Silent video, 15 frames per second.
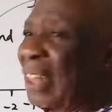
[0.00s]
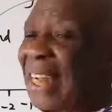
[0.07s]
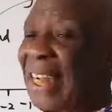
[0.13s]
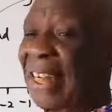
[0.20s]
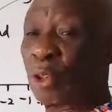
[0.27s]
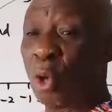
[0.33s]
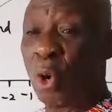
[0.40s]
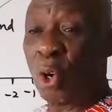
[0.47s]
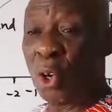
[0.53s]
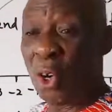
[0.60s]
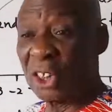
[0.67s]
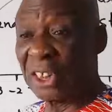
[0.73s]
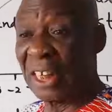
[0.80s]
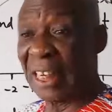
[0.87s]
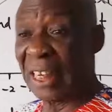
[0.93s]
he told
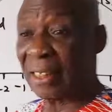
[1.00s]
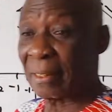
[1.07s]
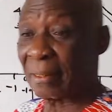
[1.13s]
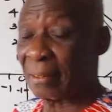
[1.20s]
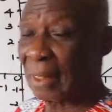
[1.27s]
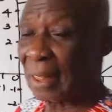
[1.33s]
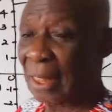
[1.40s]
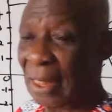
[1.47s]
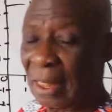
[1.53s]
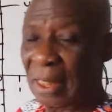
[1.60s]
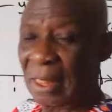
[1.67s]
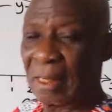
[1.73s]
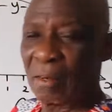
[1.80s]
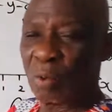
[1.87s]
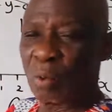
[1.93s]
us that
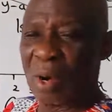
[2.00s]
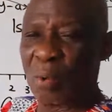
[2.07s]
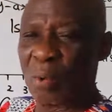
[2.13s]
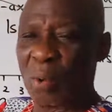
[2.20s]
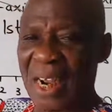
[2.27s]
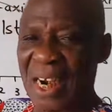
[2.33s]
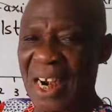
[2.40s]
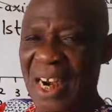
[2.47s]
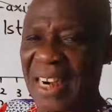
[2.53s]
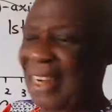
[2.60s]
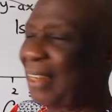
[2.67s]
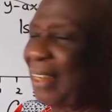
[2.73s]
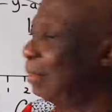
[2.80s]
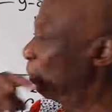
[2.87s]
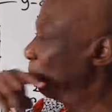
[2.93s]
when we were
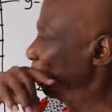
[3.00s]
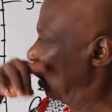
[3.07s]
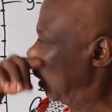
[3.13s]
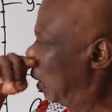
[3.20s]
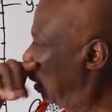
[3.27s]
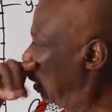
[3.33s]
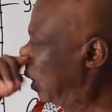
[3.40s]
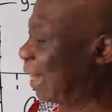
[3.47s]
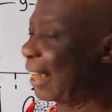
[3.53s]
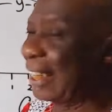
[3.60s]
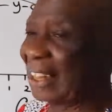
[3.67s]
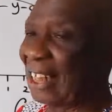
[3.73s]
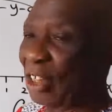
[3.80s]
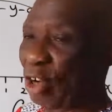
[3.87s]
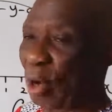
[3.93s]
learning
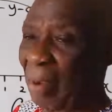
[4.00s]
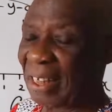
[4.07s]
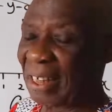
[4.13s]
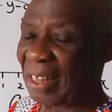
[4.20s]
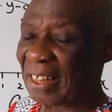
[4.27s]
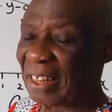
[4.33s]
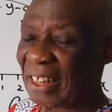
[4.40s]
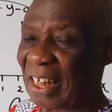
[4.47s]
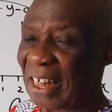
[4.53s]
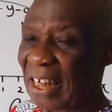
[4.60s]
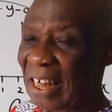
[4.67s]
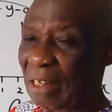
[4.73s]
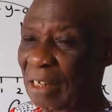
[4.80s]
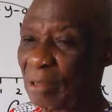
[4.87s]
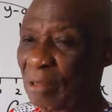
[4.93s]
directed numbers, that we
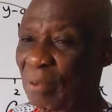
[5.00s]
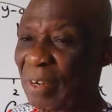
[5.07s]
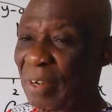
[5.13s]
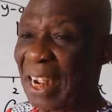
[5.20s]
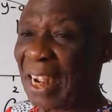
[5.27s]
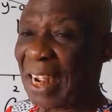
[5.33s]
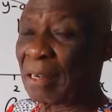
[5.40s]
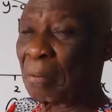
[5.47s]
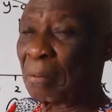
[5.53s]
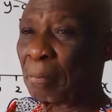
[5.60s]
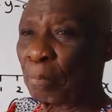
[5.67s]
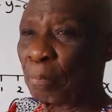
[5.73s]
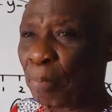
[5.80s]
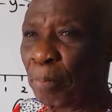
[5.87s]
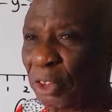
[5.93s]
had
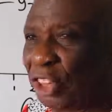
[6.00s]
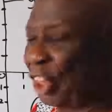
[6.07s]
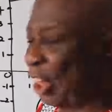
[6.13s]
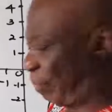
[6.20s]
positive